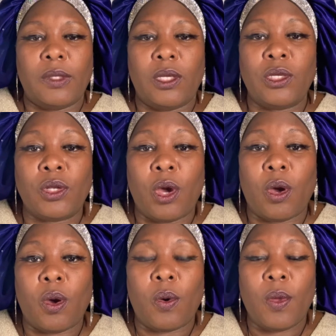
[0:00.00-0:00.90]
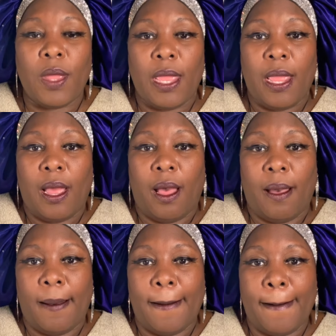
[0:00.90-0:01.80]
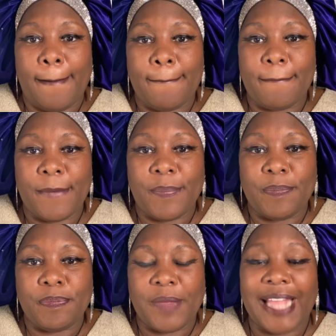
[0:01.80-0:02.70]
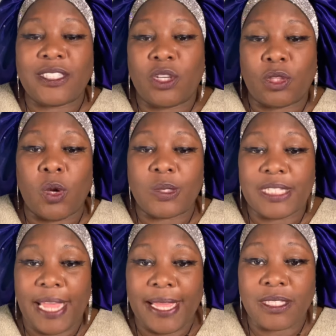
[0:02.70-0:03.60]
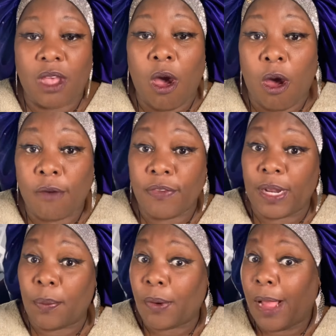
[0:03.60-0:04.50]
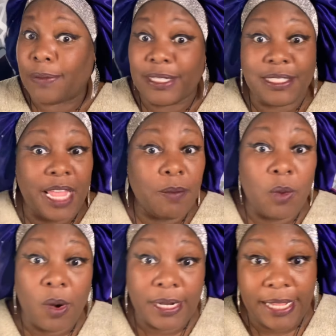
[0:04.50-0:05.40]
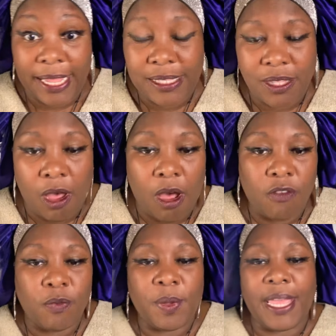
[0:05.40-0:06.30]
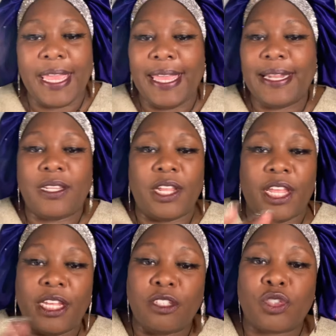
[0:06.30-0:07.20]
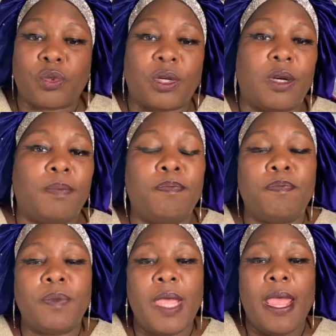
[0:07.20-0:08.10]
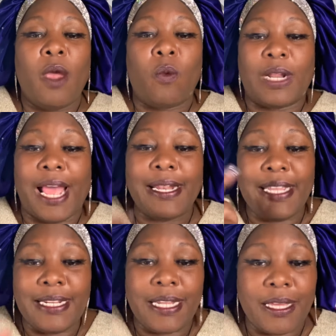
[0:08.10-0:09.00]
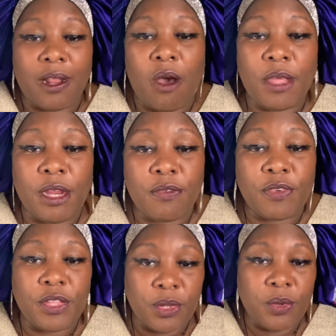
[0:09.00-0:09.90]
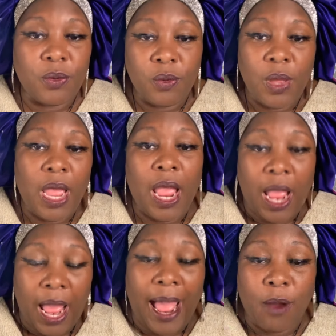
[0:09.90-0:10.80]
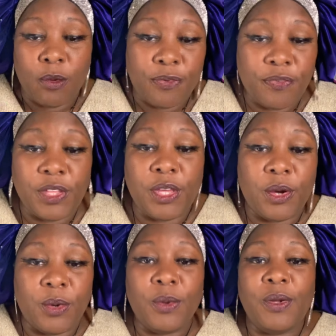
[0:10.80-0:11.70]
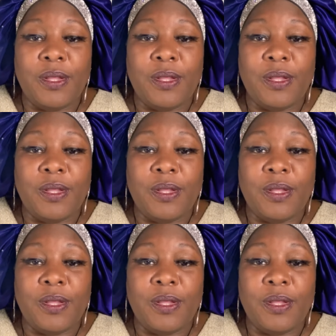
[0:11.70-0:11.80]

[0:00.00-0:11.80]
you know, um, I took those days off and I probably take more days off. But in the interim, when I need to get on here for you, I will feel